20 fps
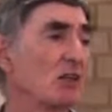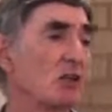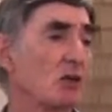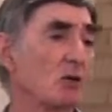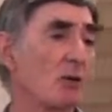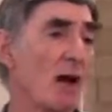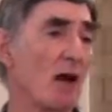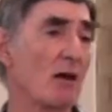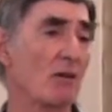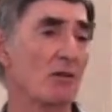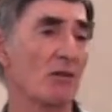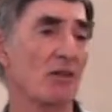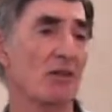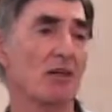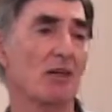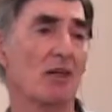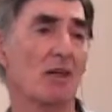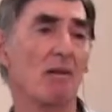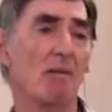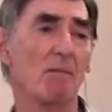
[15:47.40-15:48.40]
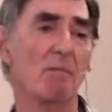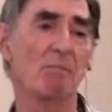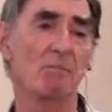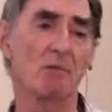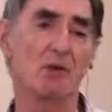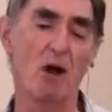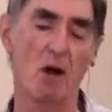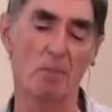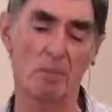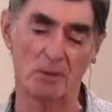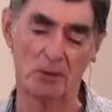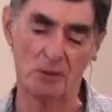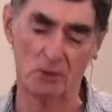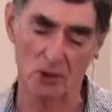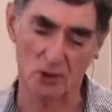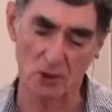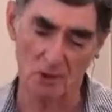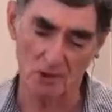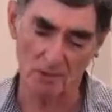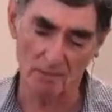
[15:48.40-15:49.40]
throughout the Copper
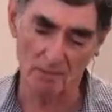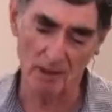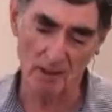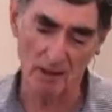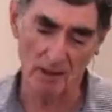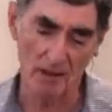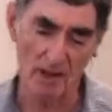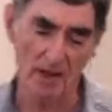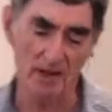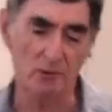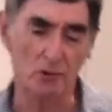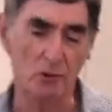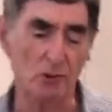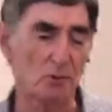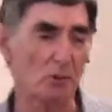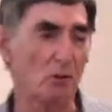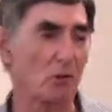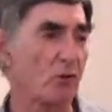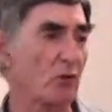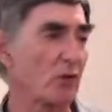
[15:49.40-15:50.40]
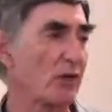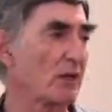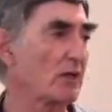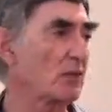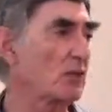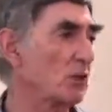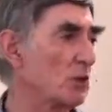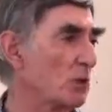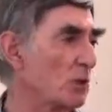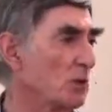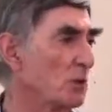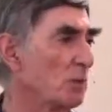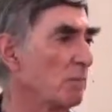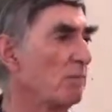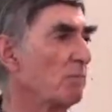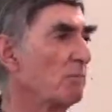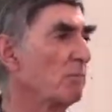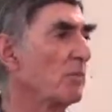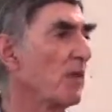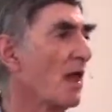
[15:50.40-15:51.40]
Scroll in groups of 3 and 2.
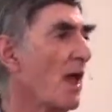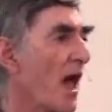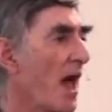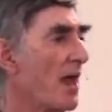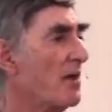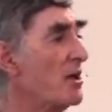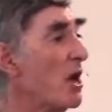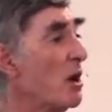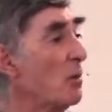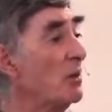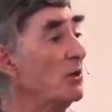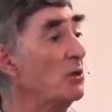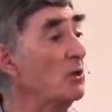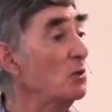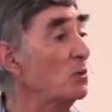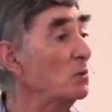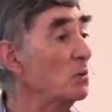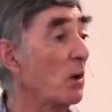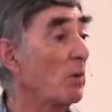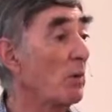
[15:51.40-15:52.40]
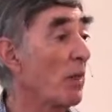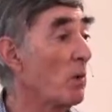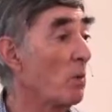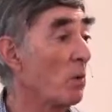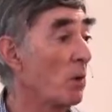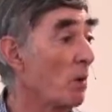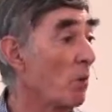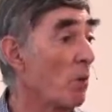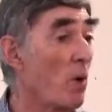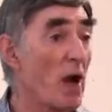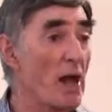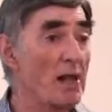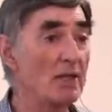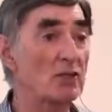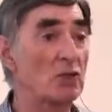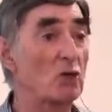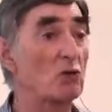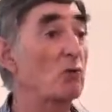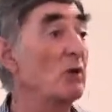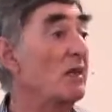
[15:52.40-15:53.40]
And no one knew what they were. Why
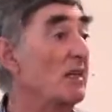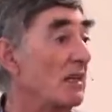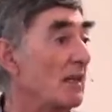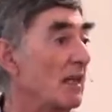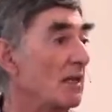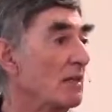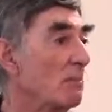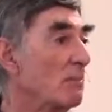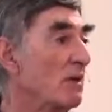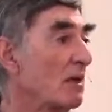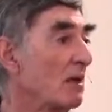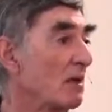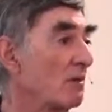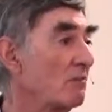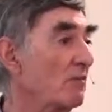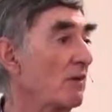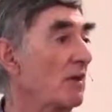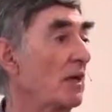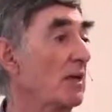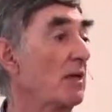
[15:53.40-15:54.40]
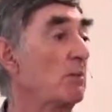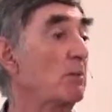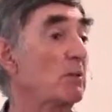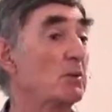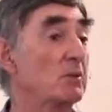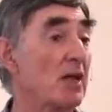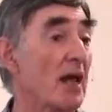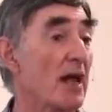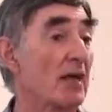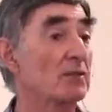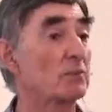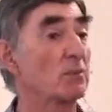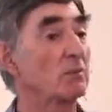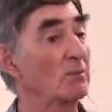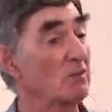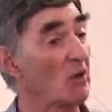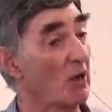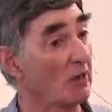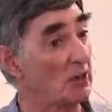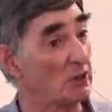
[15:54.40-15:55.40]
is Greek in the middle of Hebrew text? We've
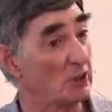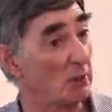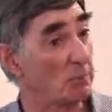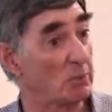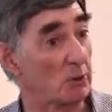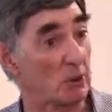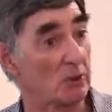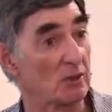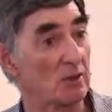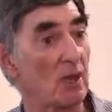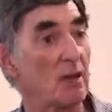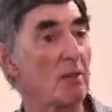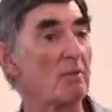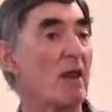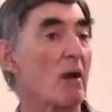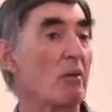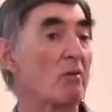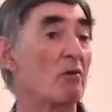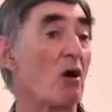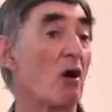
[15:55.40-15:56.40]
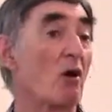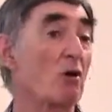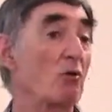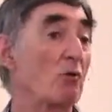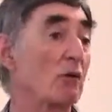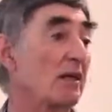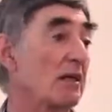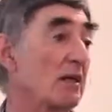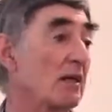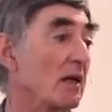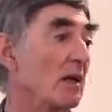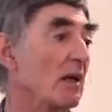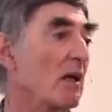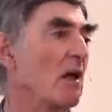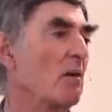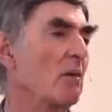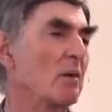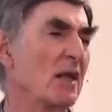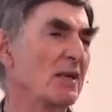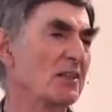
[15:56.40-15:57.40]
got Egyptian, now we've got Greek.
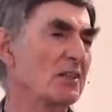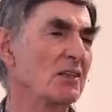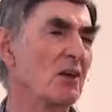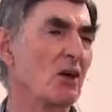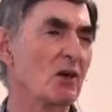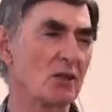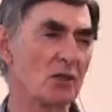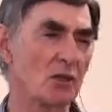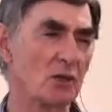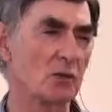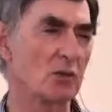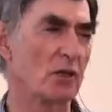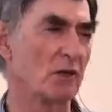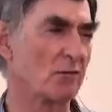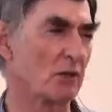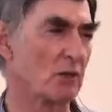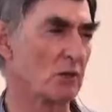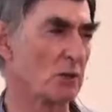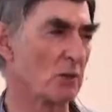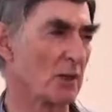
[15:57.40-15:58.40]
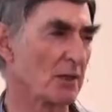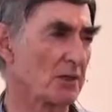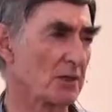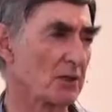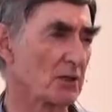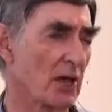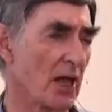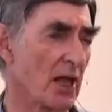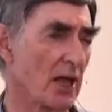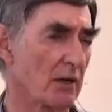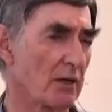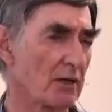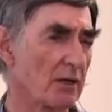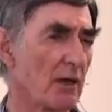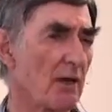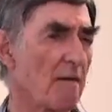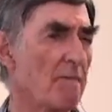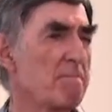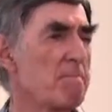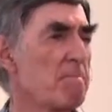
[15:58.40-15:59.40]
Well, that's not too difficult to understand.
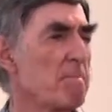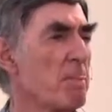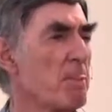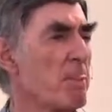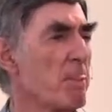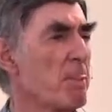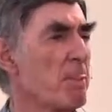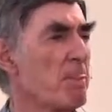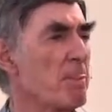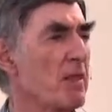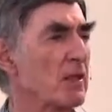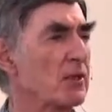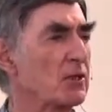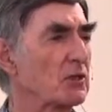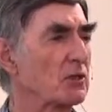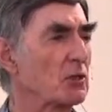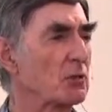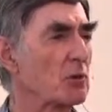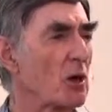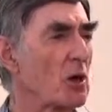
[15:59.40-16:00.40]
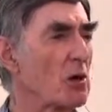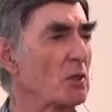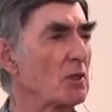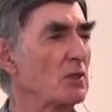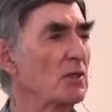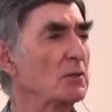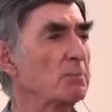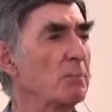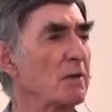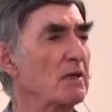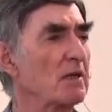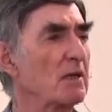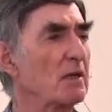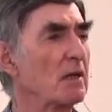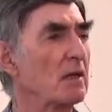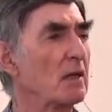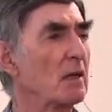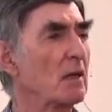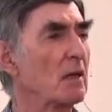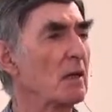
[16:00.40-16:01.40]
The scroll has
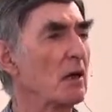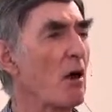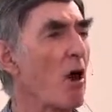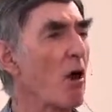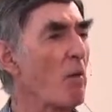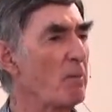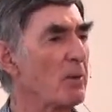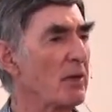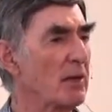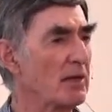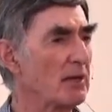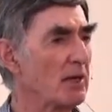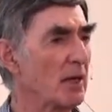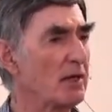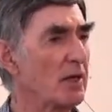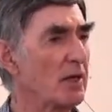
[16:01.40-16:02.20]
been copied and